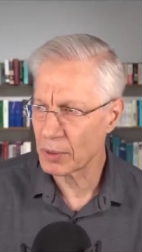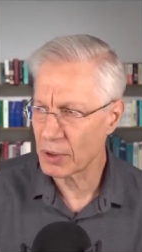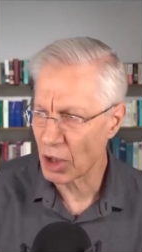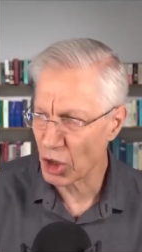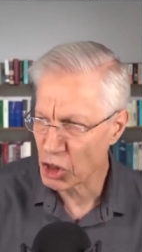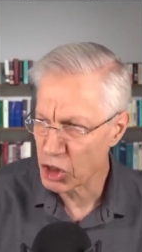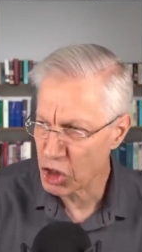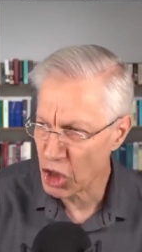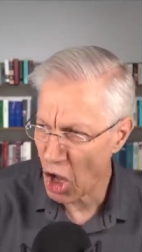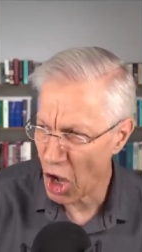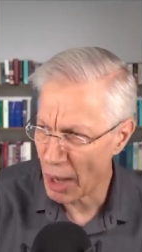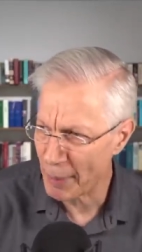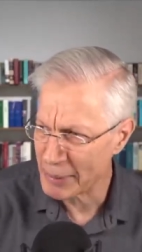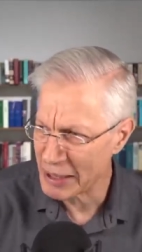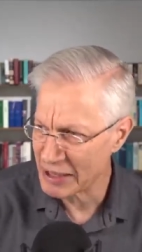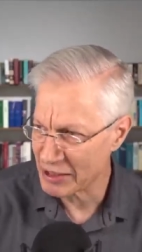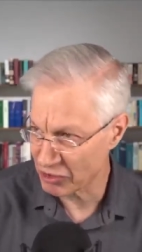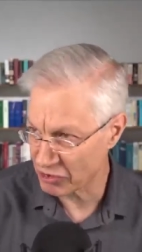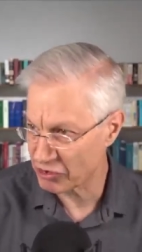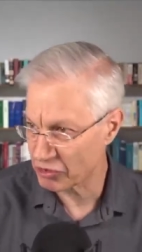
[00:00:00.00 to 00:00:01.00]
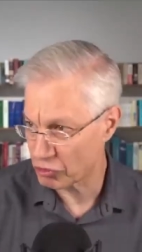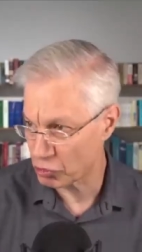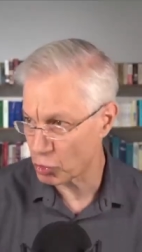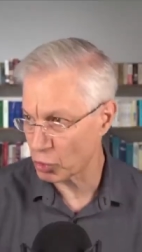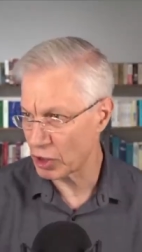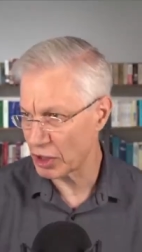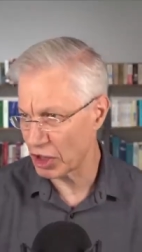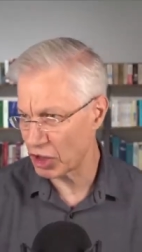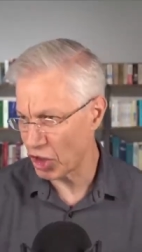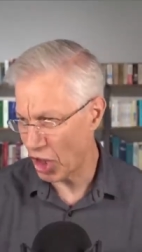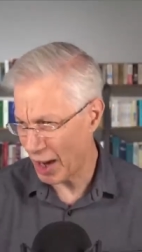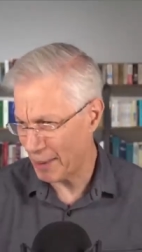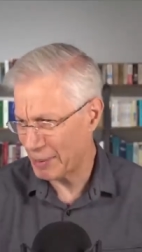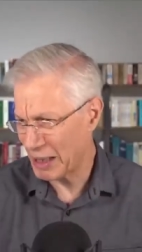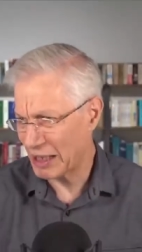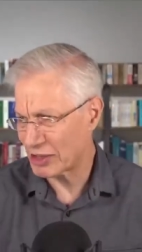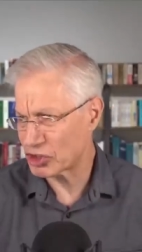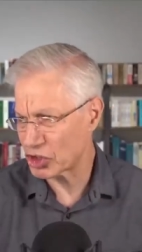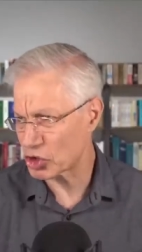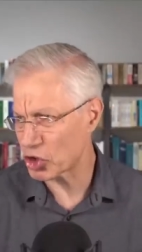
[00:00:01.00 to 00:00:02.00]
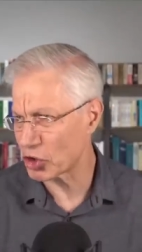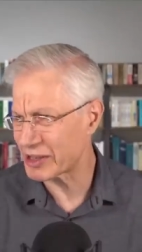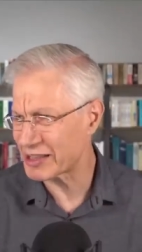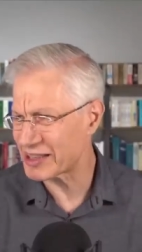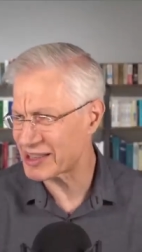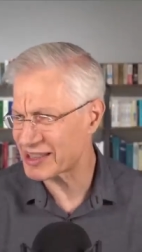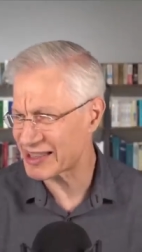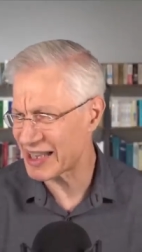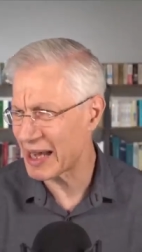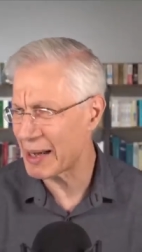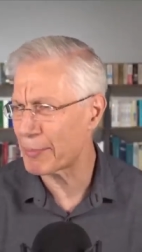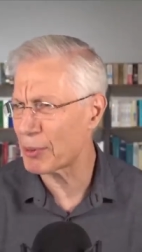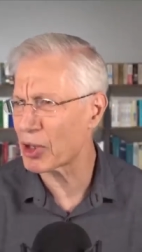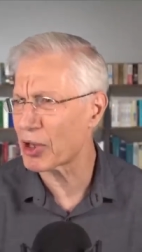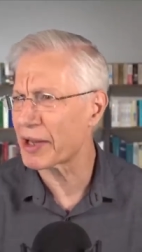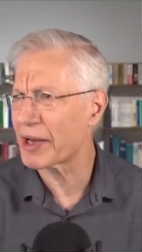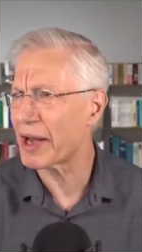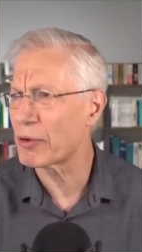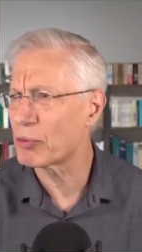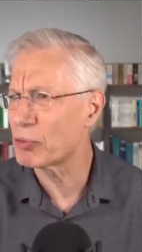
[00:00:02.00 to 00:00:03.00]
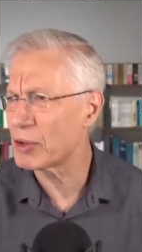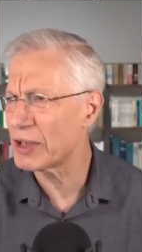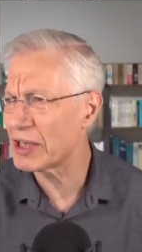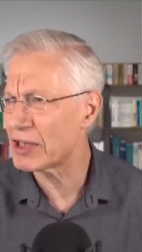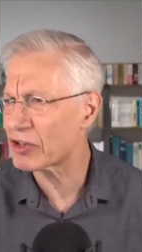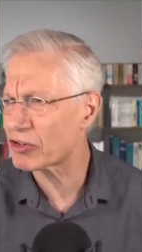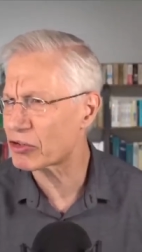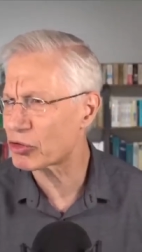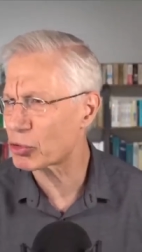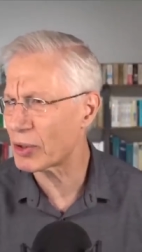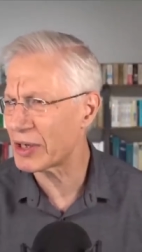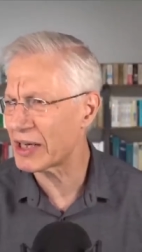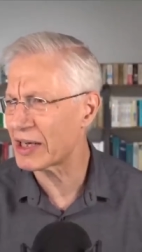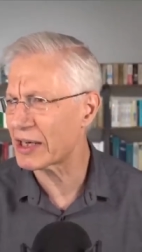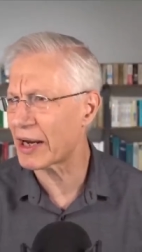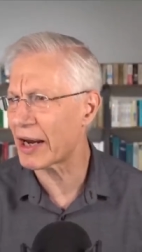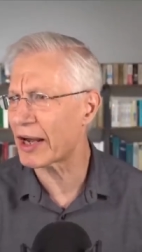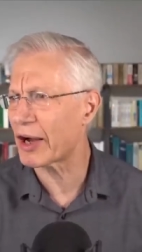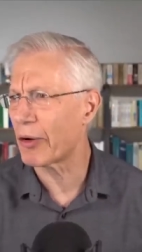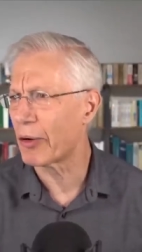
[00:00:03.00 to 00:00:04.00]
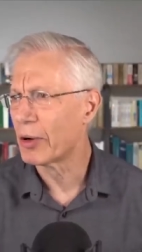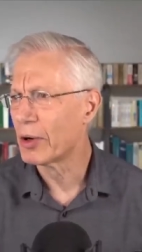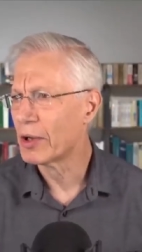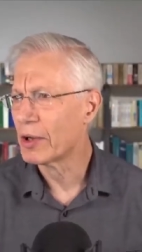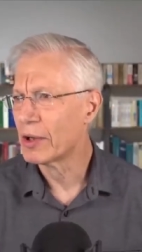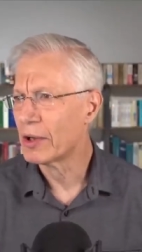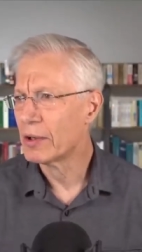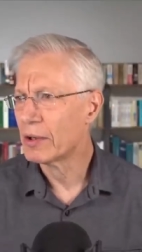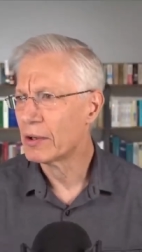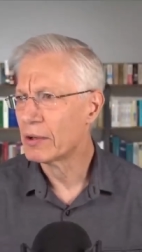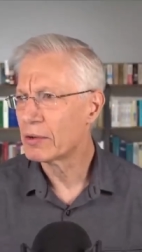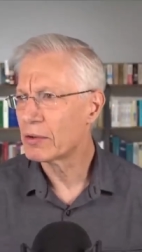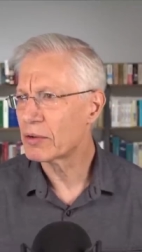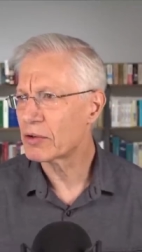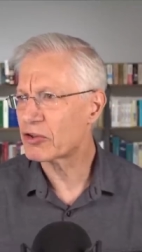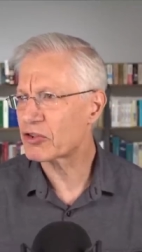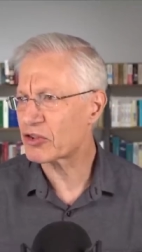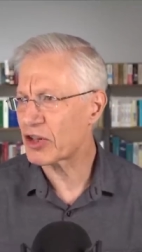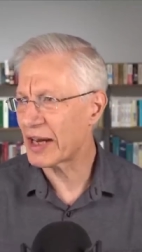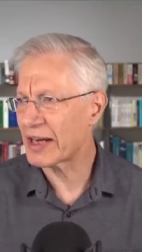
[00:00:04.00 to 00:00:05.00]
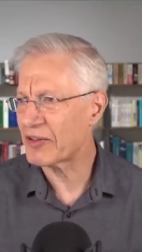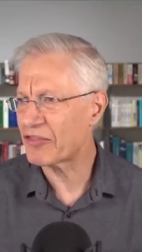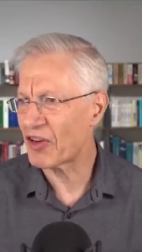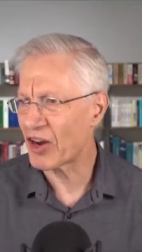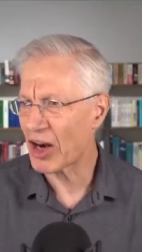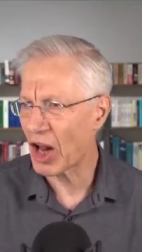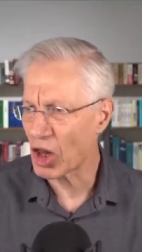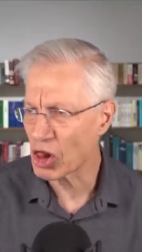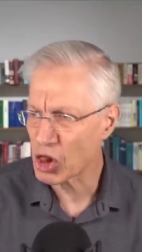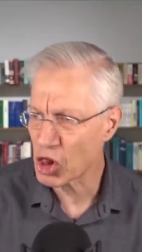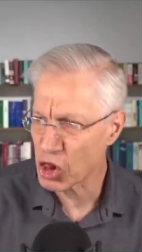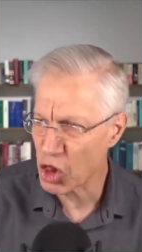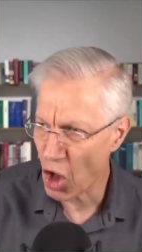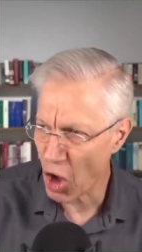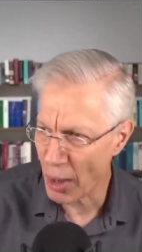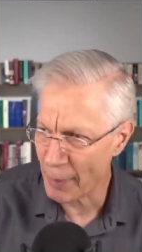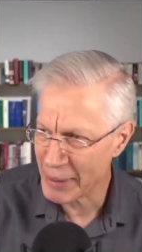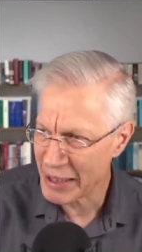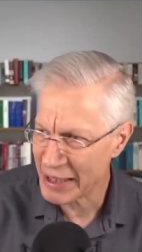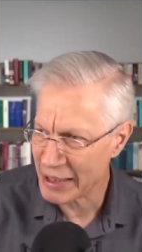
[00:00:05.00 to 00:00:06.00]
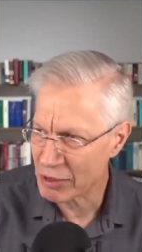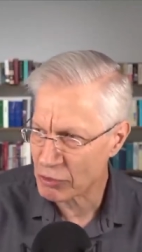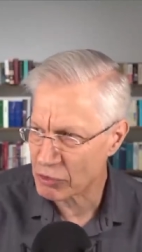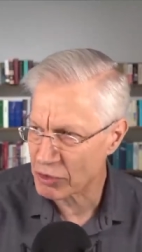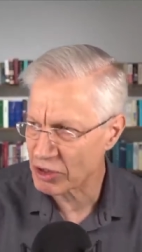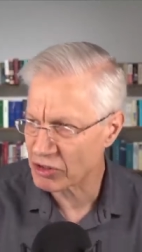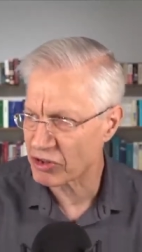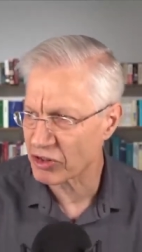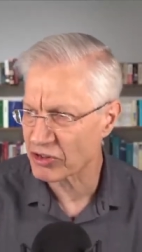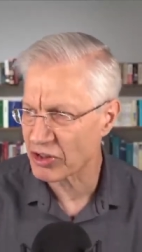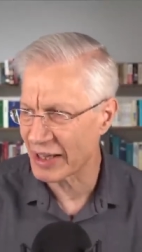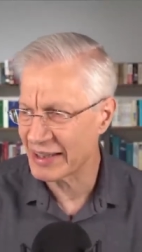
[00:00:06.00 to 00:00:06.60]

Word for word: alarming. This is truly alarming. I just look at this table and I read his tweet and I go, study found alarming increases.